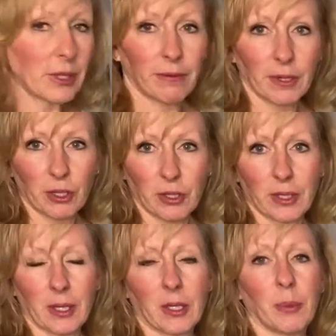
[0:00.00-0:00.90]

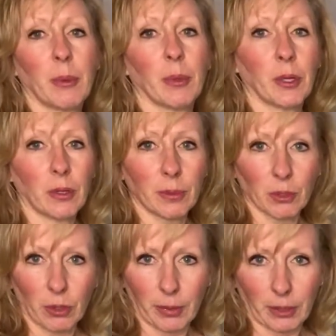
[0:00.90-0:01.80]
deficiencies, people aren't
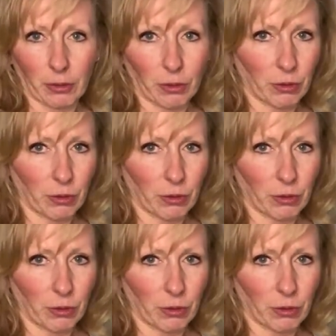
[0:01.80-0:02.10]
absorbing their